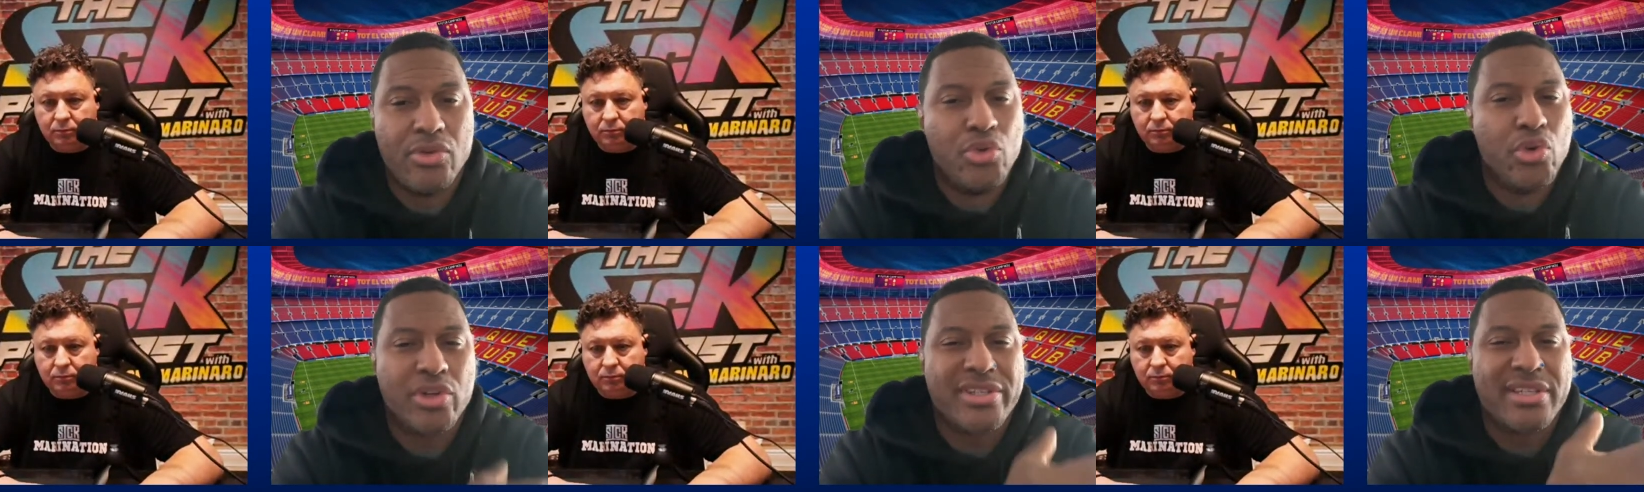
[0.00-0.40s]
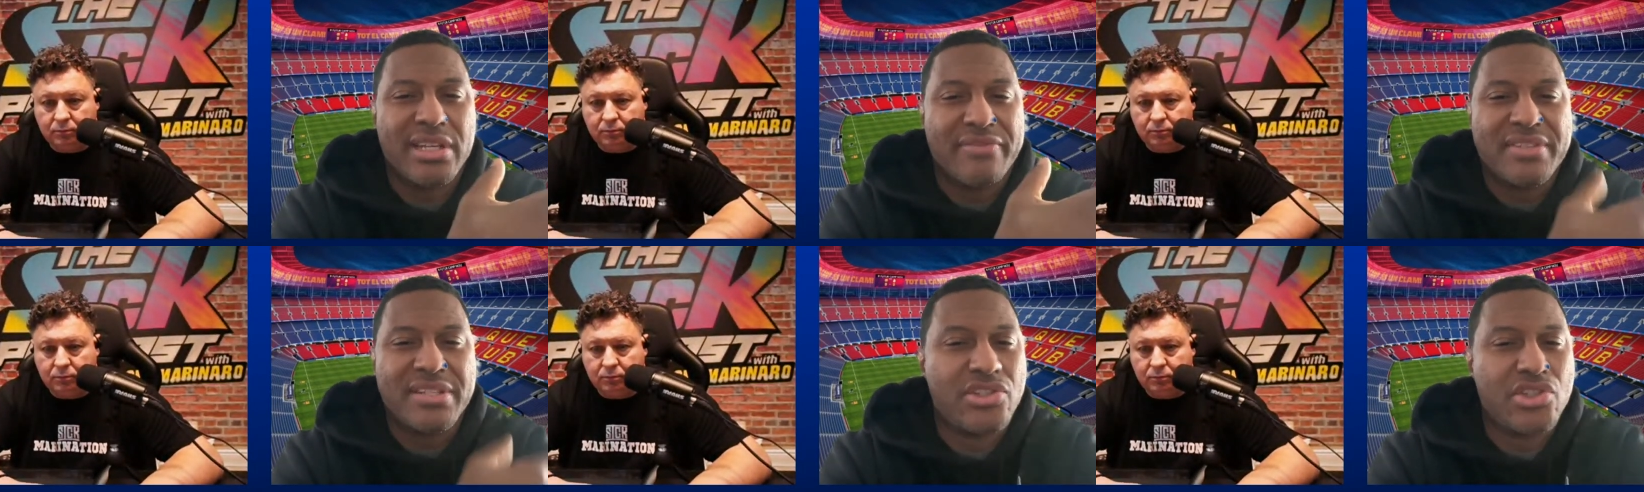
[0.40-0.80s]
Speaker 1: new York
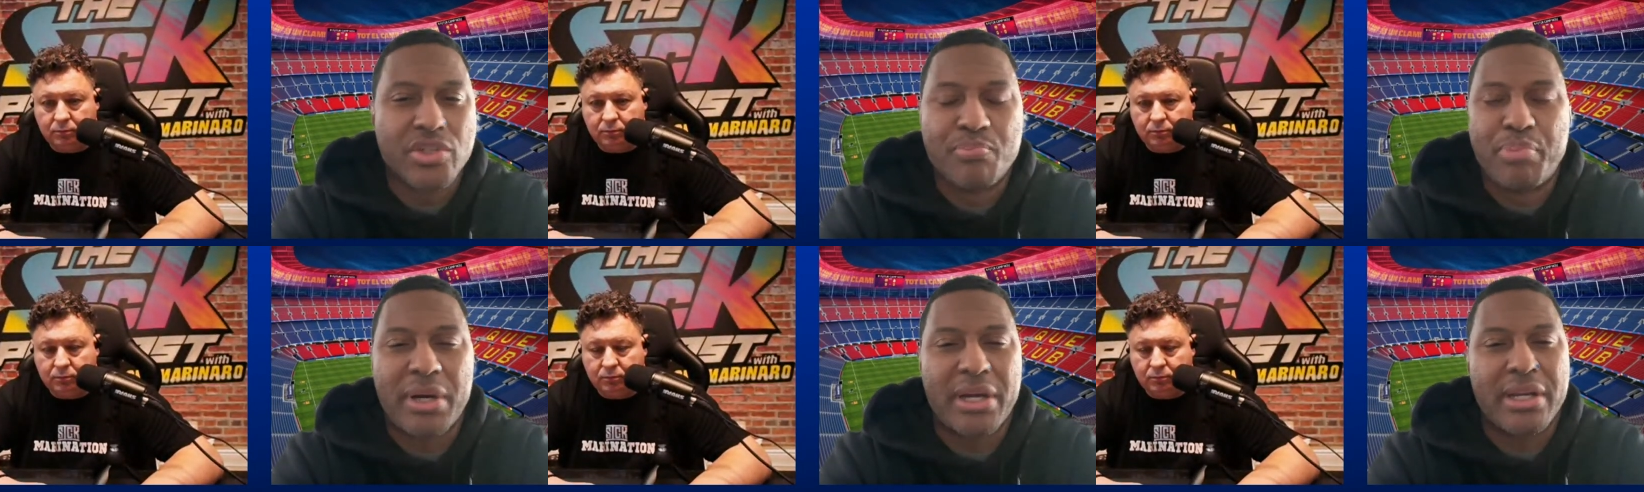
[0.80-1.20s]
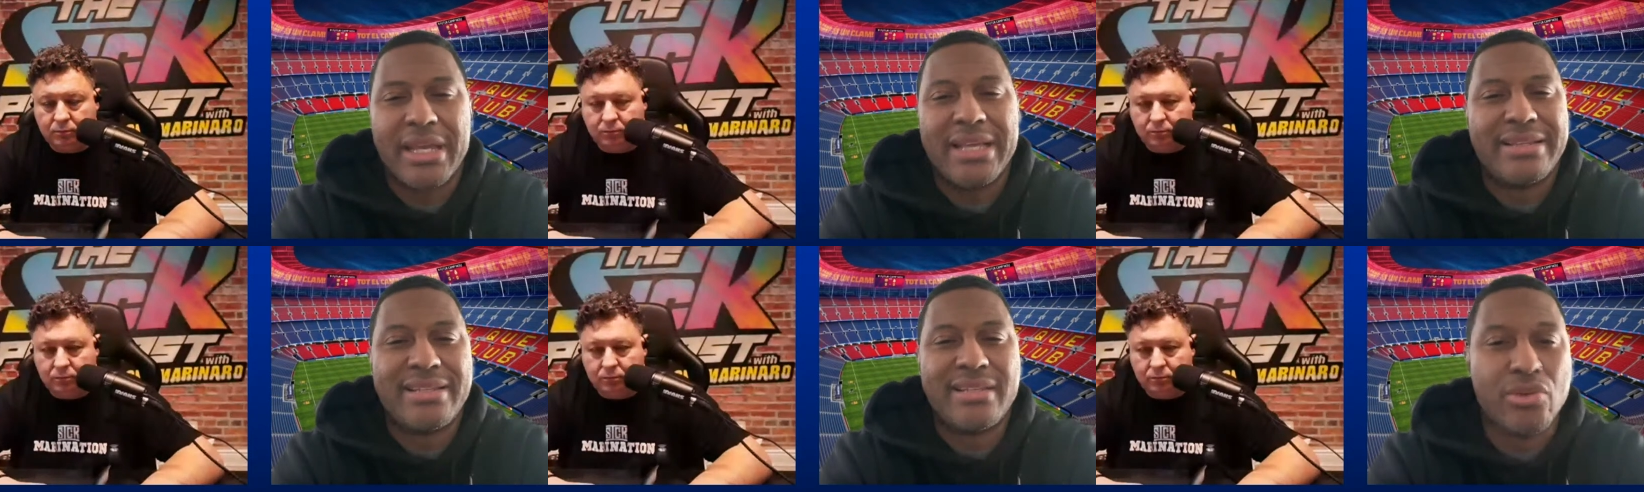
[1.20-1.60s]
City FC just bought an
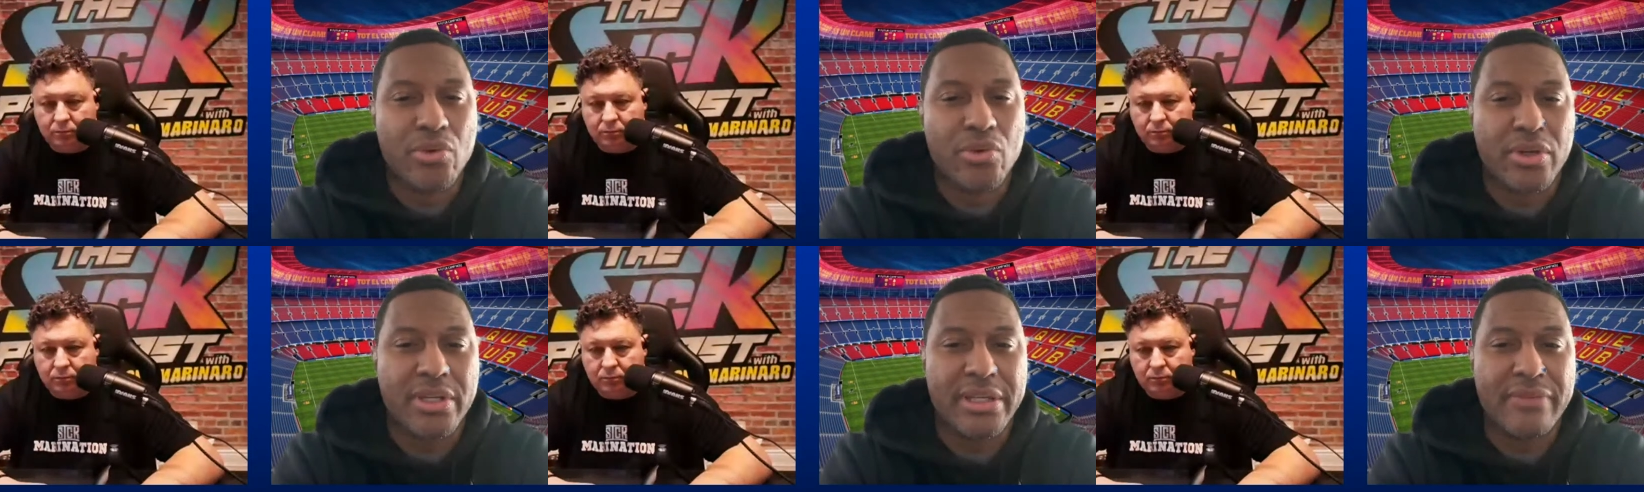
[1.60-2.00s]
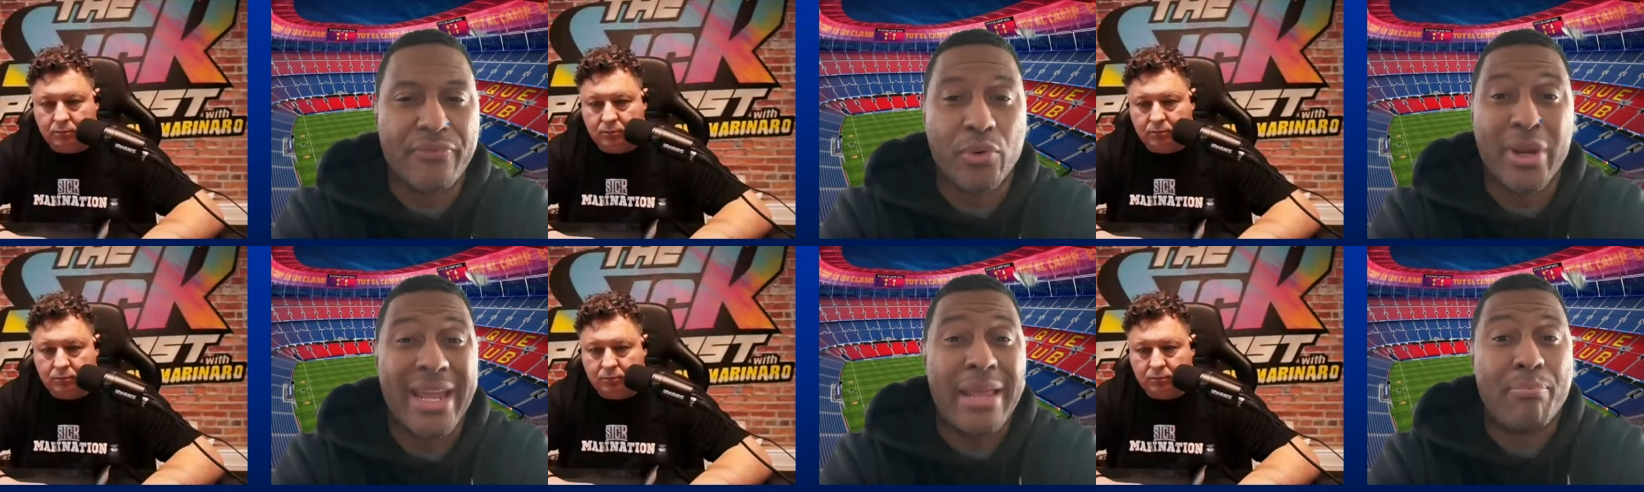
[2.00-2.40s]
18 year old kid
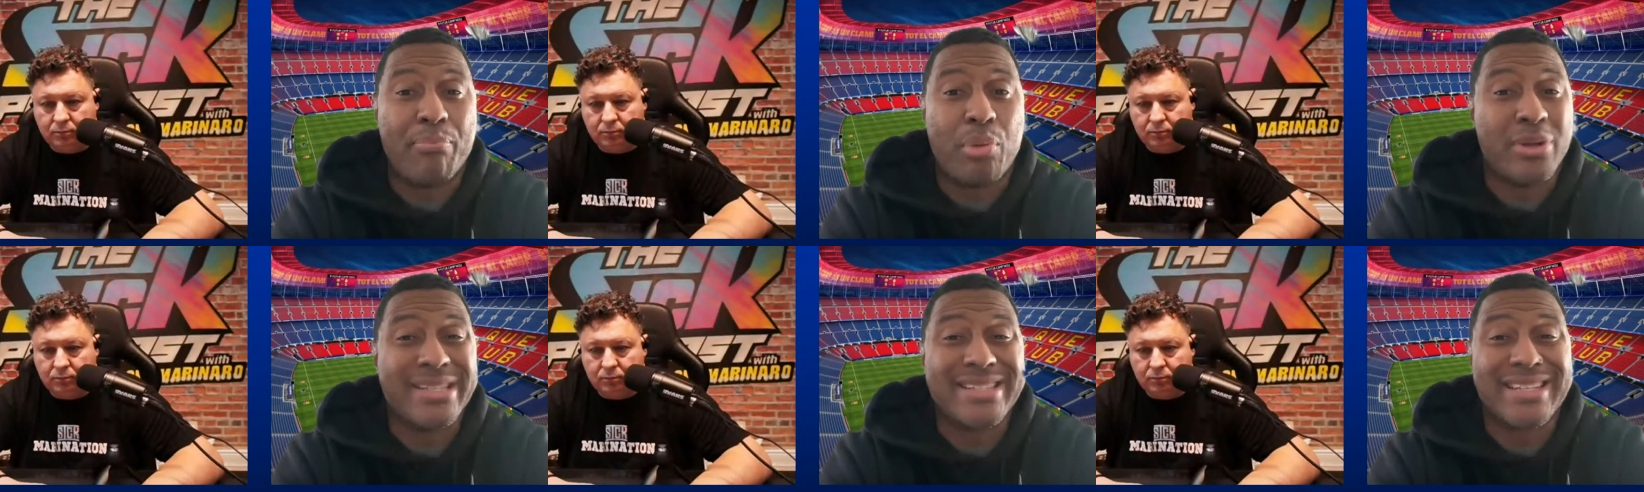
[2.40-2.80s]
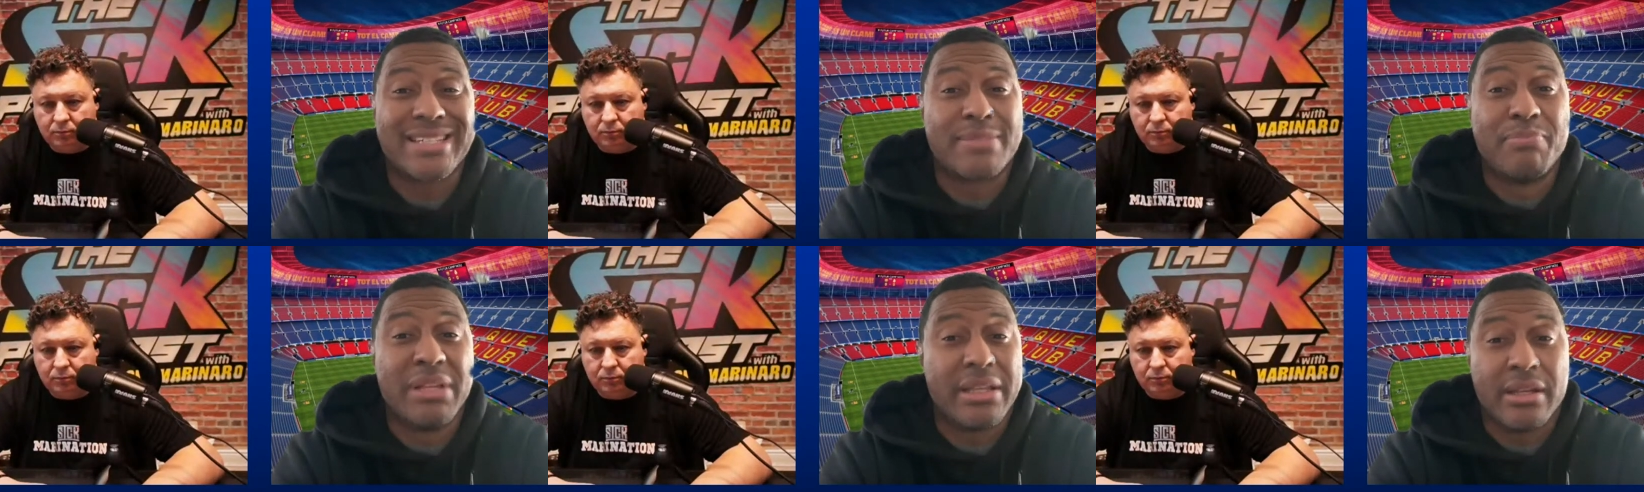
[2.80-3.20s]
for
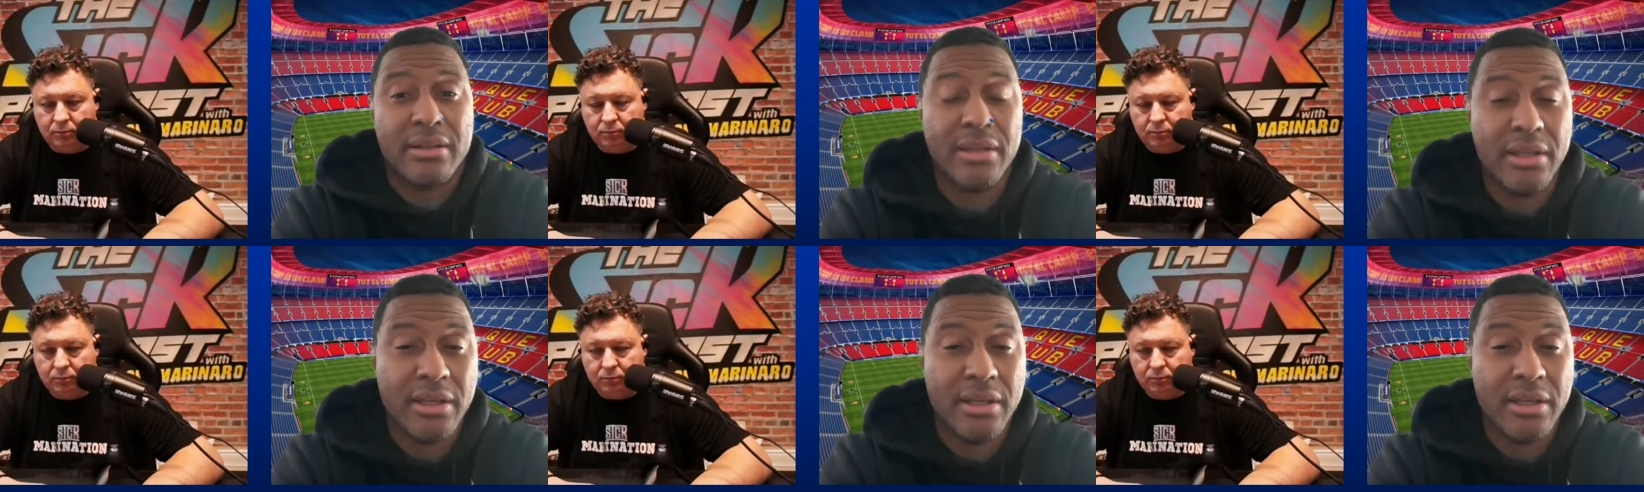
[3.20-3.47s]
8.6 million.